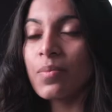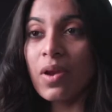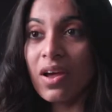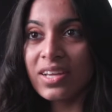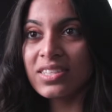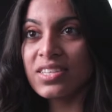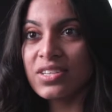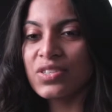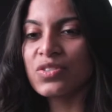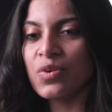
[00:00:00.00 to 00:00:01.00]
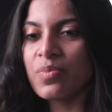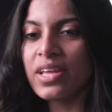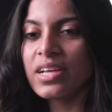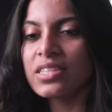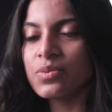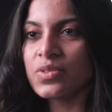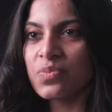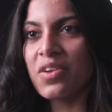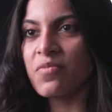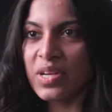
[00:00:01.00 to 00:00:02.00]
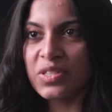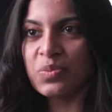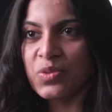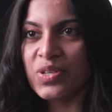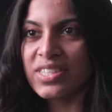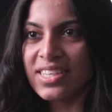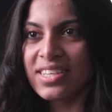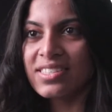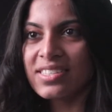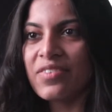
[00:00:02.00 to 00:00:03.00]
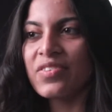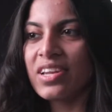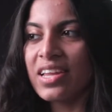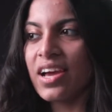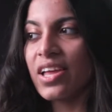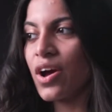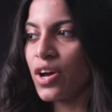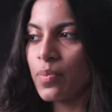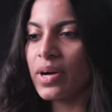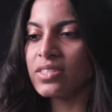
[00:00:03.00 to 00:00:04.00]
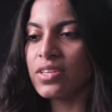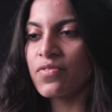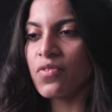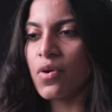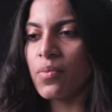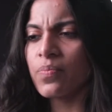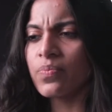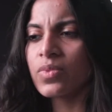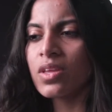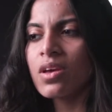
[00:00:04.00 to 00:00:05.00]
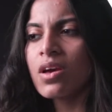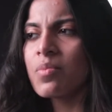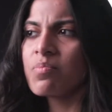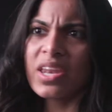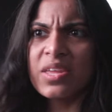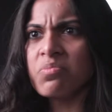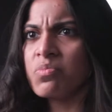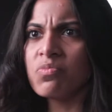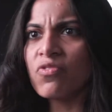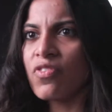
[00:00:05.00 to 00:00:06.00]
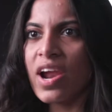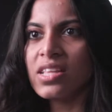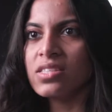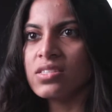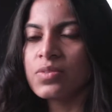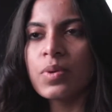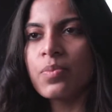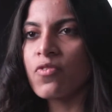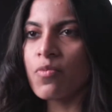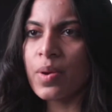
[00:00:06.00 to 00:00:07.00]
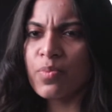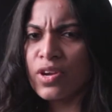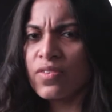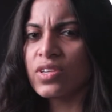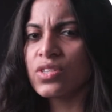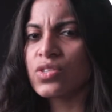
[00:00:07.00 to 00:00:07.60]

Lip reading: Applying to St Dominic's, it was one of my top choices, definitely. I'd heard about it from many friends, people from my previous